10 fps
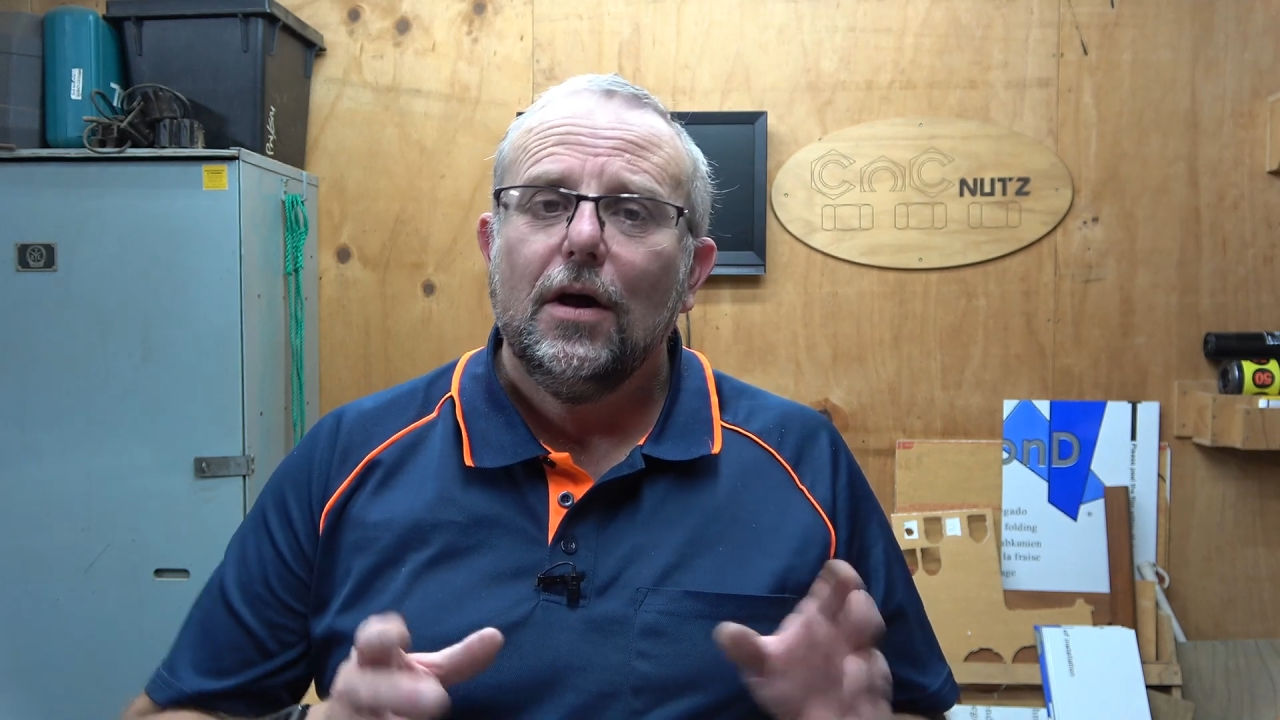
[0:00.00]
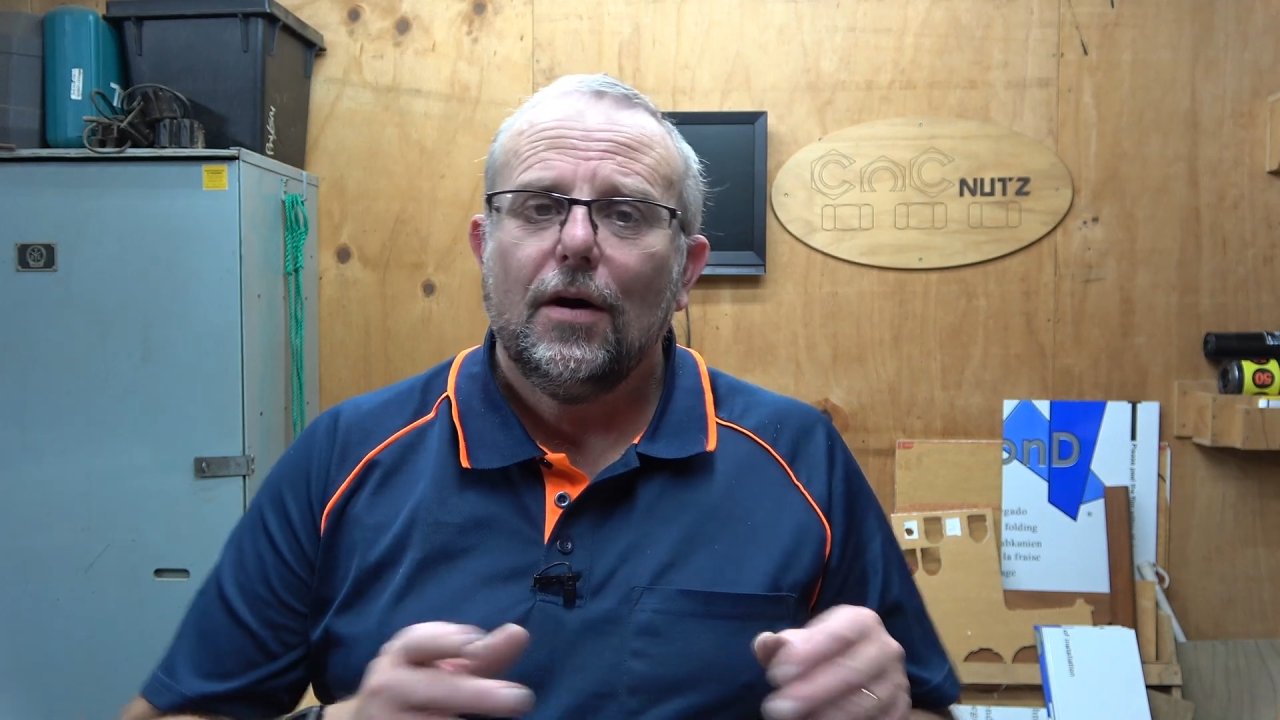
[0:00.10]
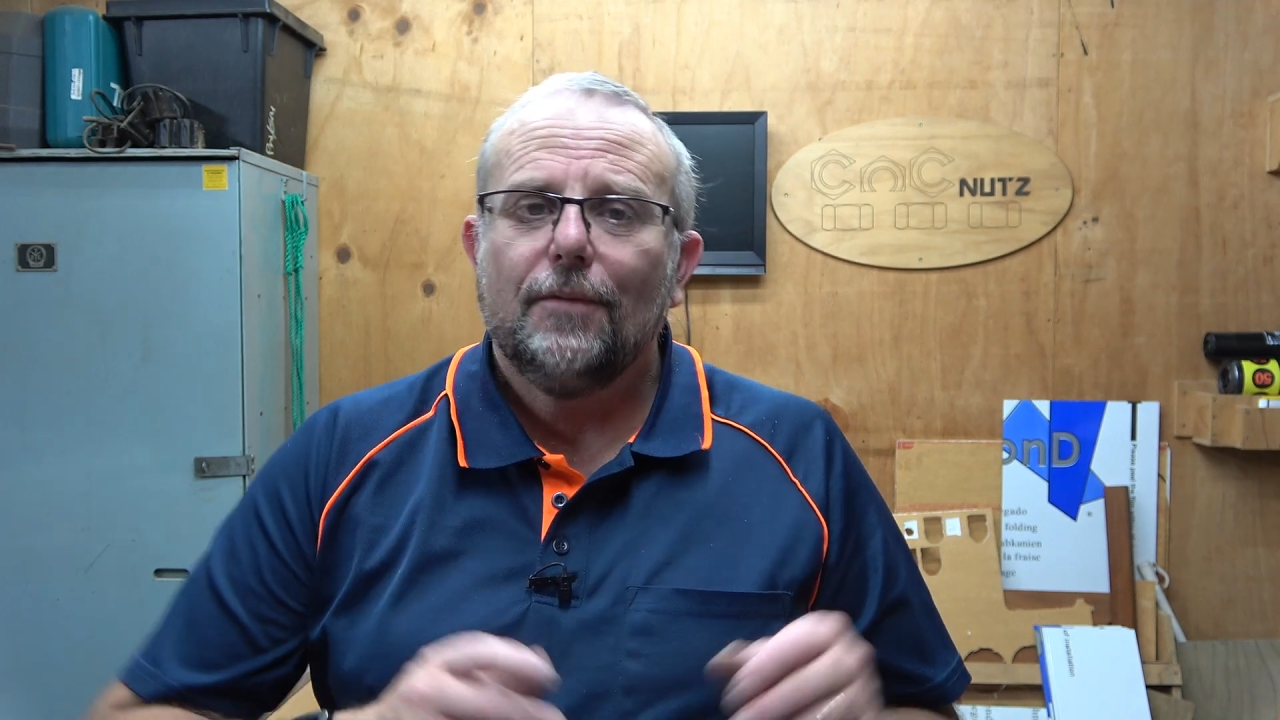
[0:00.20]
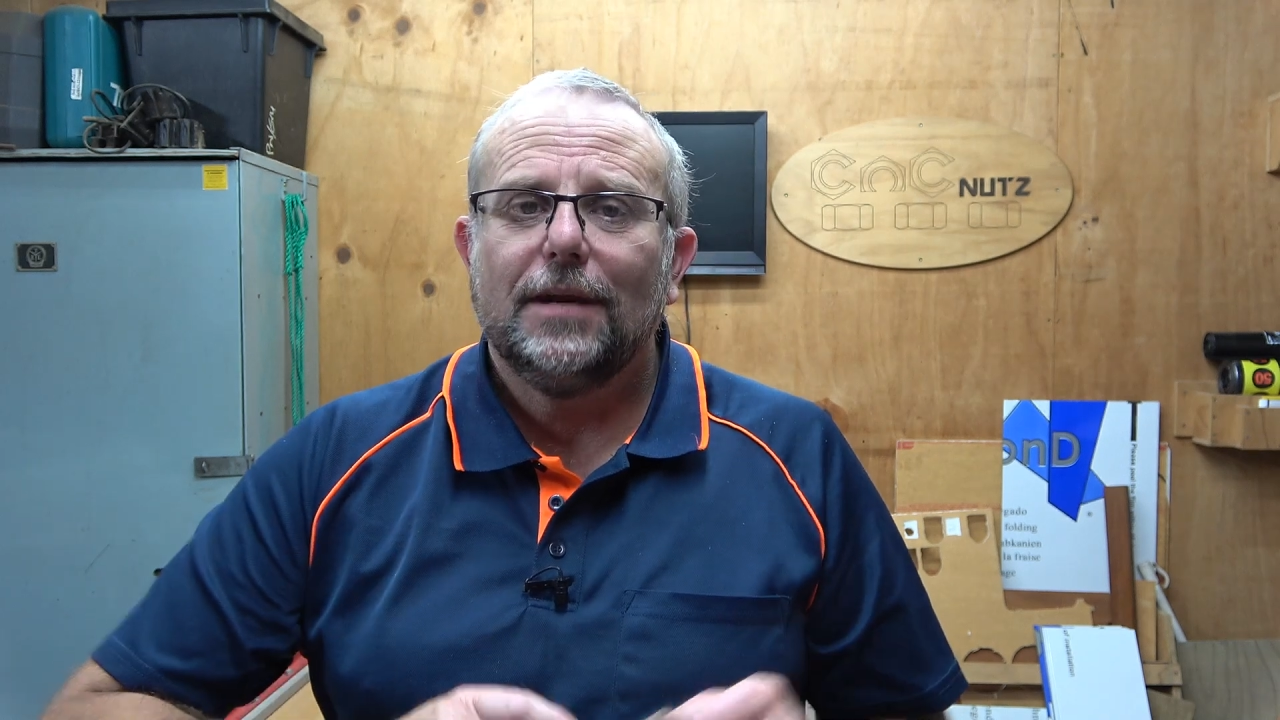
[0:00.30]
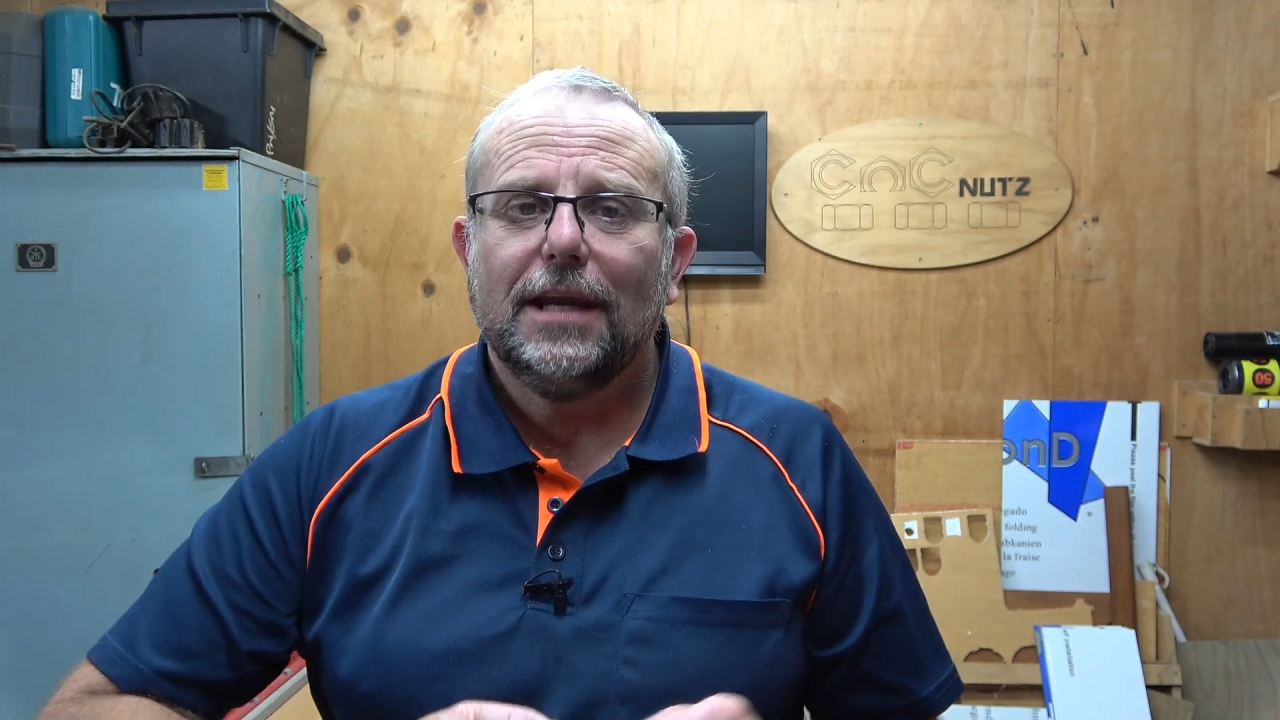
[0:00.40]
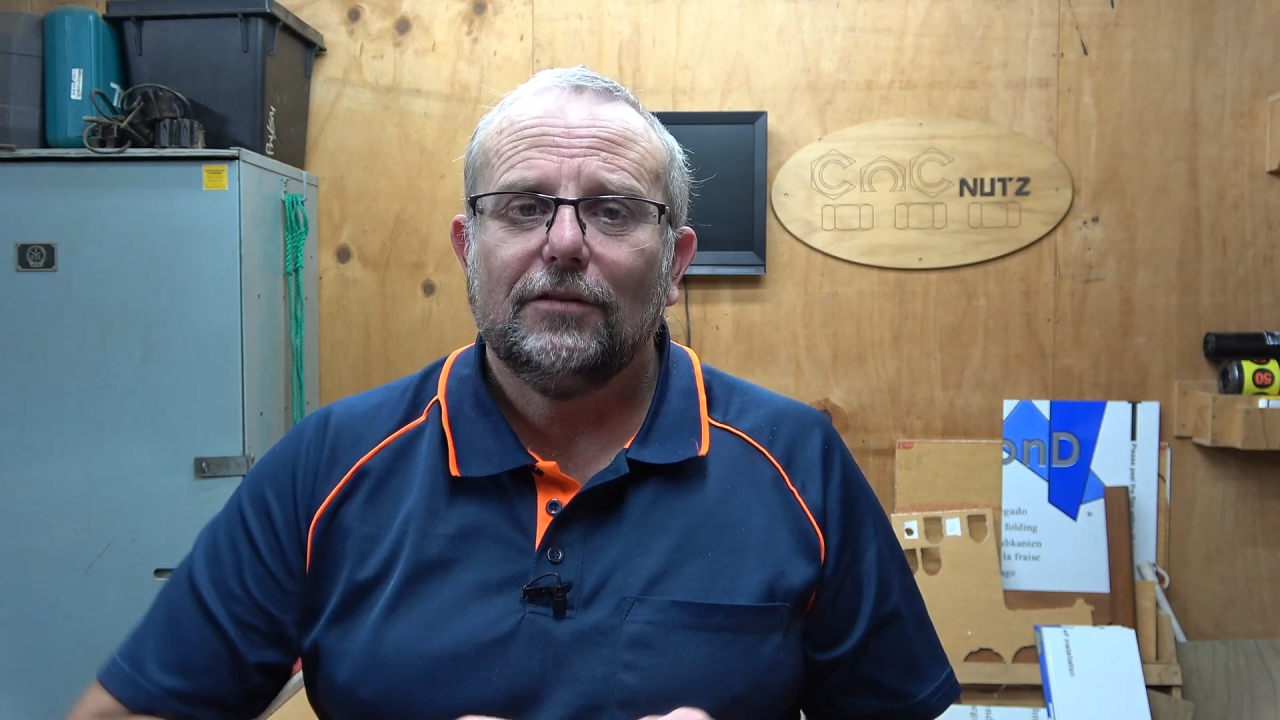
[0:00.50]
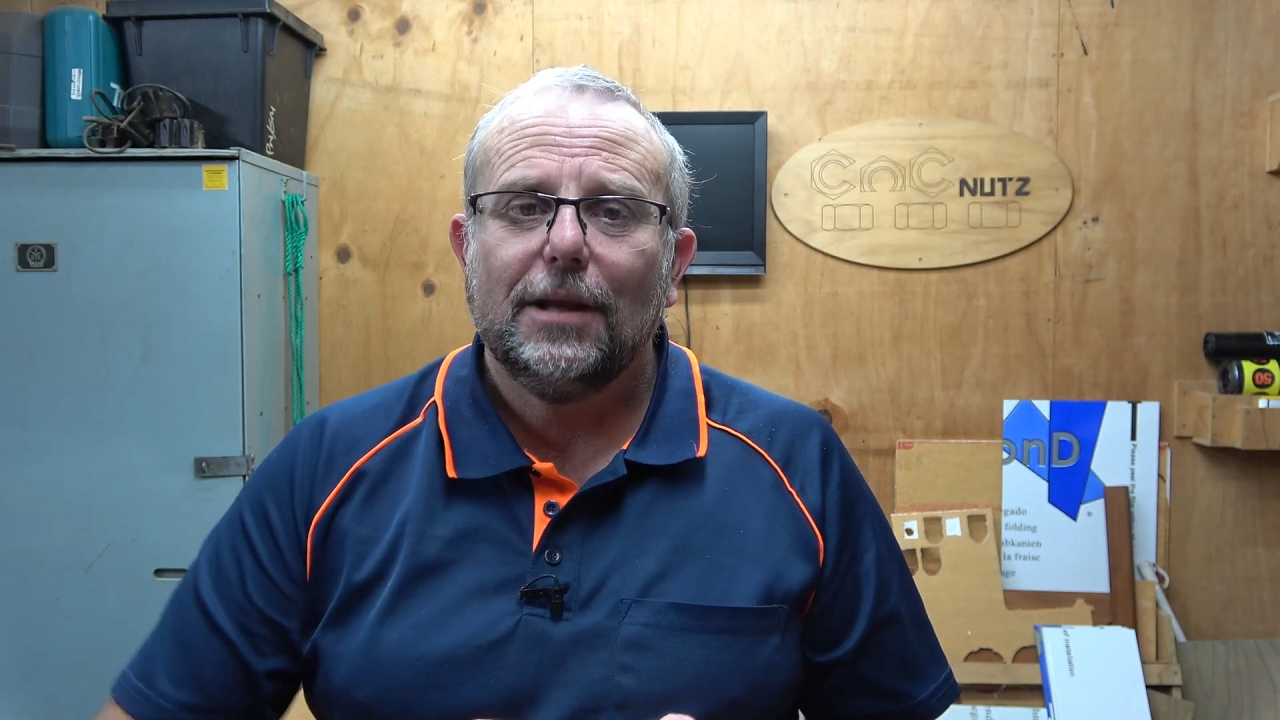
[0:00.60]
of the next